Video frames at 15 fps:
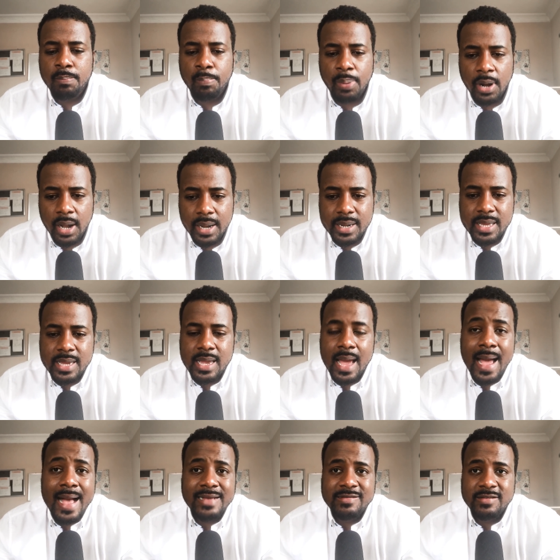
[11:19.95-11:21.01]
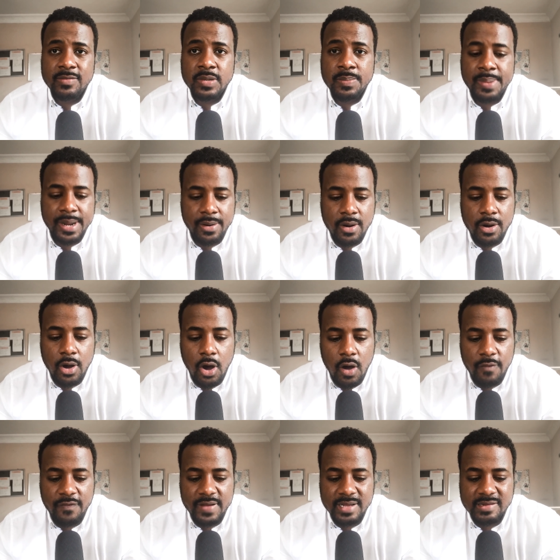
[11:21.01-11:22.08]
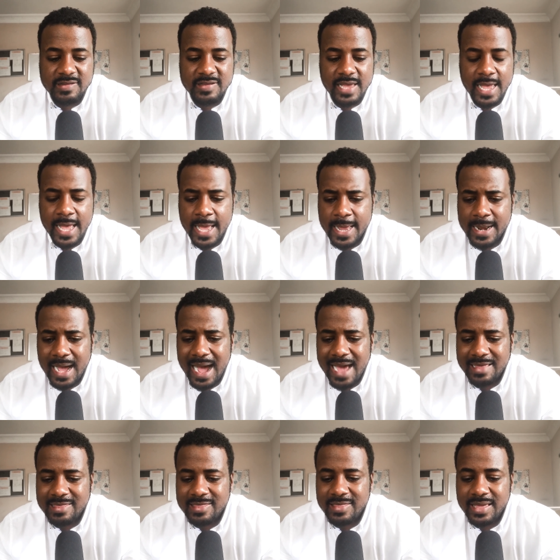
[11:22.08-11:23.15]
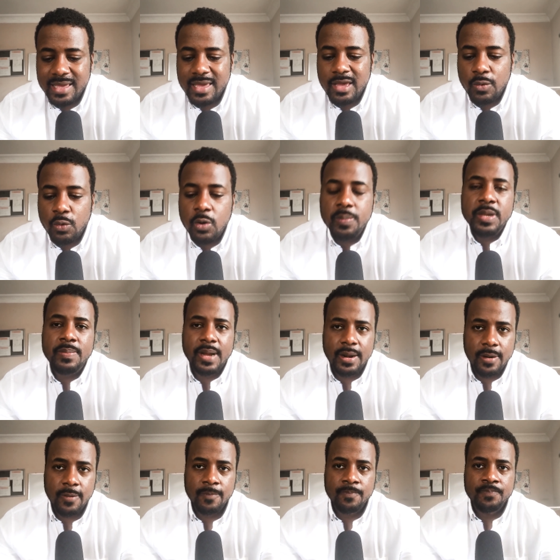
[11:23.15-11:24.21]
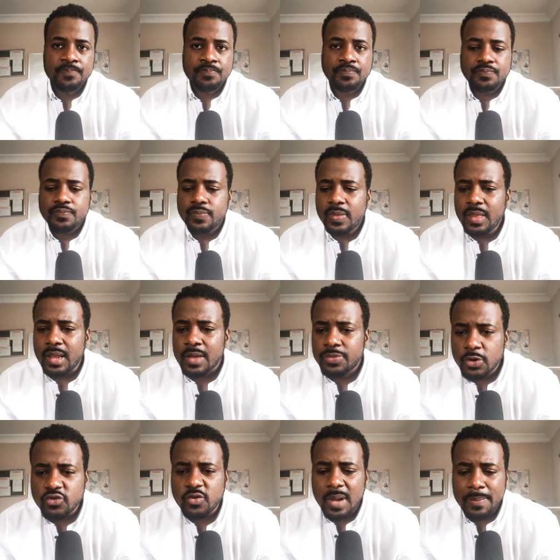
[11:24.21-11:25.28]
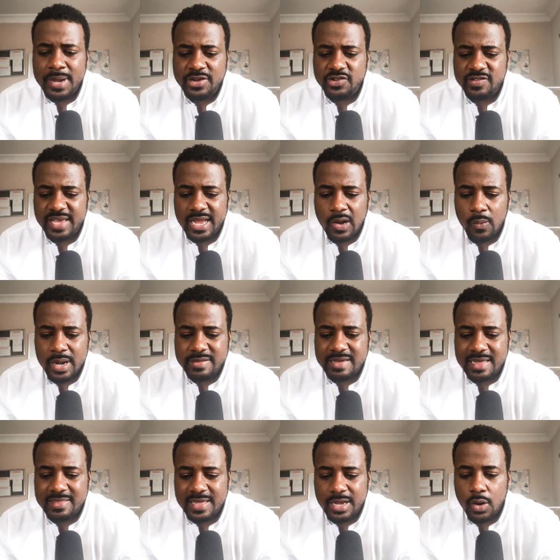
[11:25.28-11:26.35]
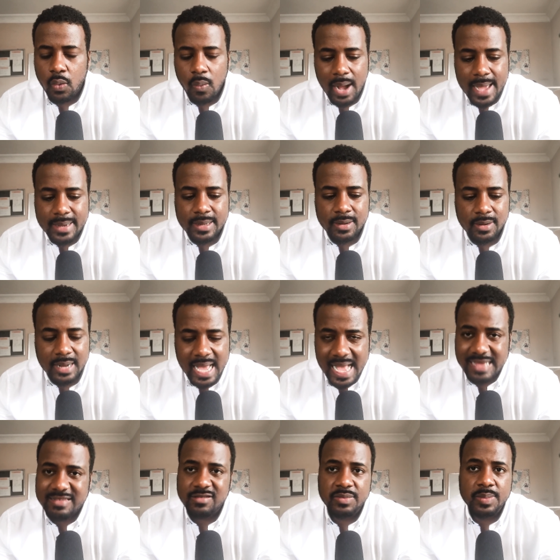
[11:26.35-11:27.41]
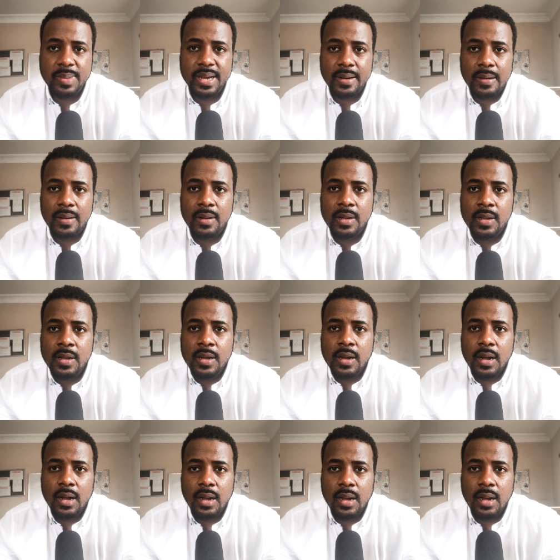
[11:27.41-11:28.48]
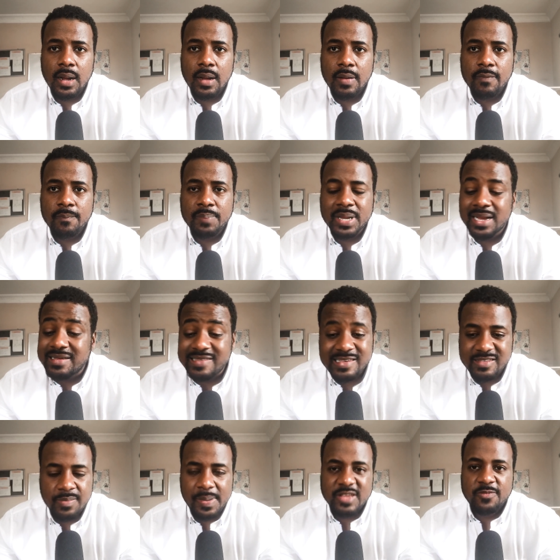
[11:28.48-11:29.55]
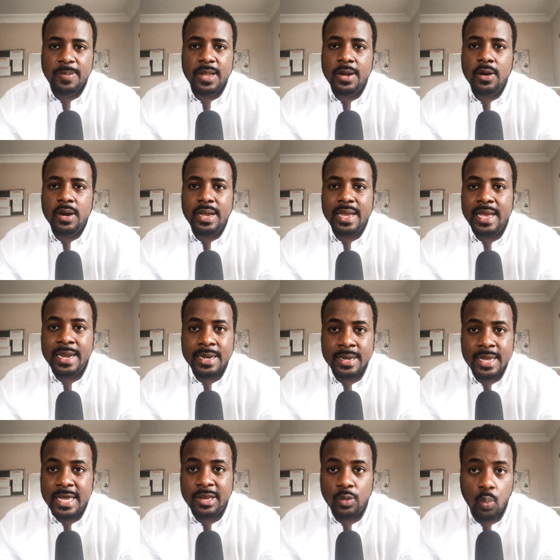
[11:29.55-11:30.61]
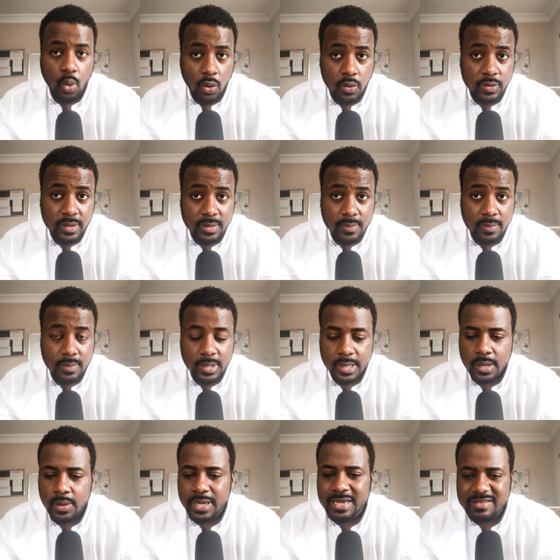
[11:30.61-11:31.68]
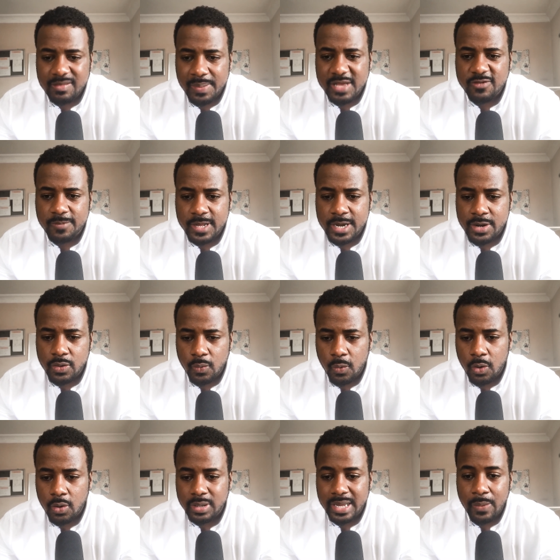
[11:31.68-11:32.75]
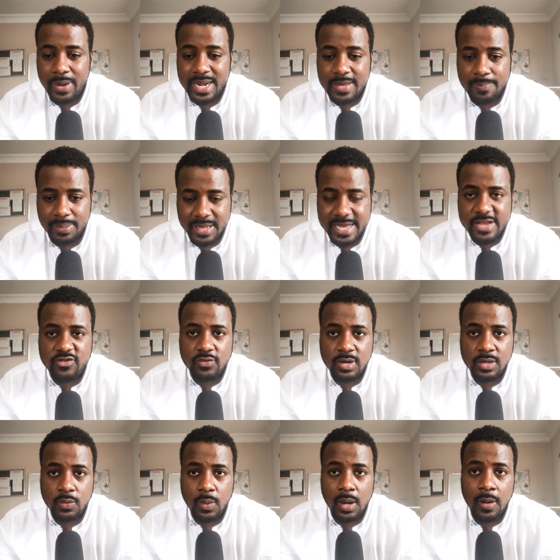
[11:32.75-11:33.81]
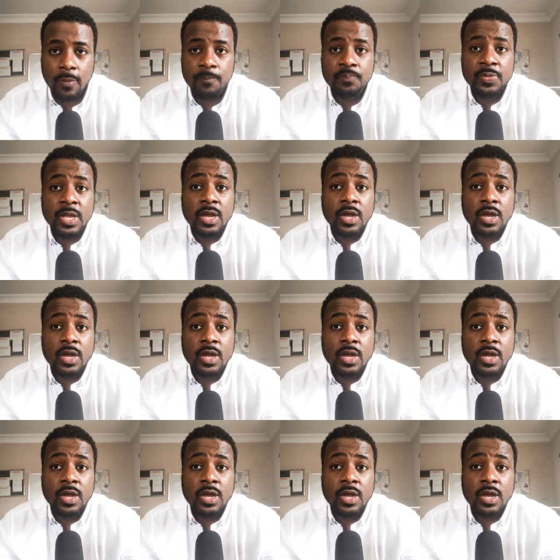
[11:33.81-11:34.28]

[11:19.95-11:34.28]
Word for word: but he has to be better on offense, and I think he will be better. Those are my major takeaways. I think Kawhi Leonard has to be better because he's the best player in the world. You know, he's the best player in the world, and when he plays really well,